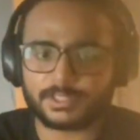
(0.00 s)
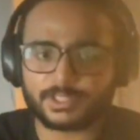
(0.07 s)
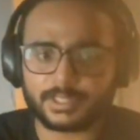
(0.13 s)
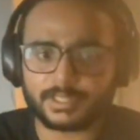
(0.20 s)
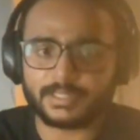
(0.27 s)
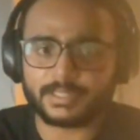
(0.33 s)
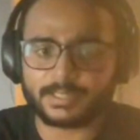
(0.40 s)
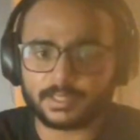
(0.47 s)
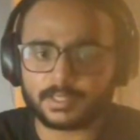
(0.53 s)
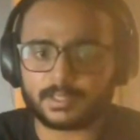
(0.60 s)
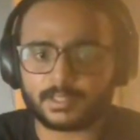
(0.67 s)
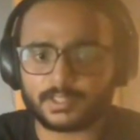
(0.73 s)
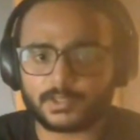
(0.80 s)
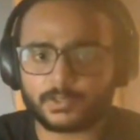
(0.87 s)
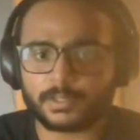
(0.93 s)
which creates
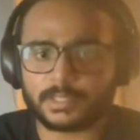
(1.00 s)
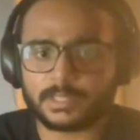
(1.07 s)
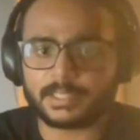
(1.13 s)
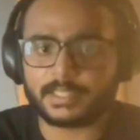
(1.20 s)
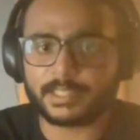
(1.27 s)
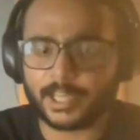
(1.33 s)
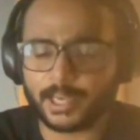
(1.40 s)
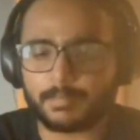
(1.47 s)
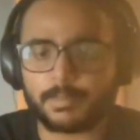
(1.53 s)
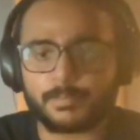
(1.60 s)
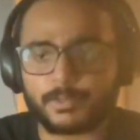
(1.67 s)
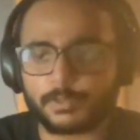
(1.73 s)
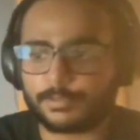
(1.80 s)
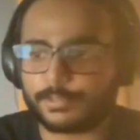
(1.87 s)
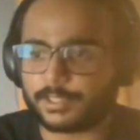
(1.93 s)
trustworthy and
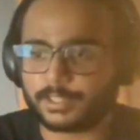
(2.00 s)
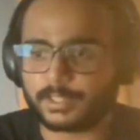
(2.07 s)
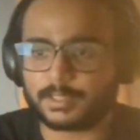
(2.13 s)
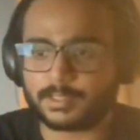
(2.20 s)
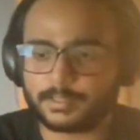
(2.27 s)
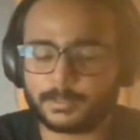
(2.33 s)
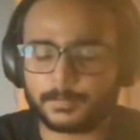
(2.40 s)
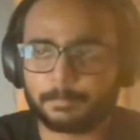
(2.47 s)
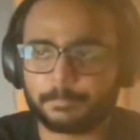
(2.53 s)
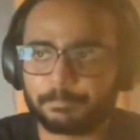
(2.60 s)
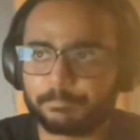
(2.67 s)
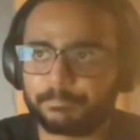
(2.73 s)
tamper-proof results.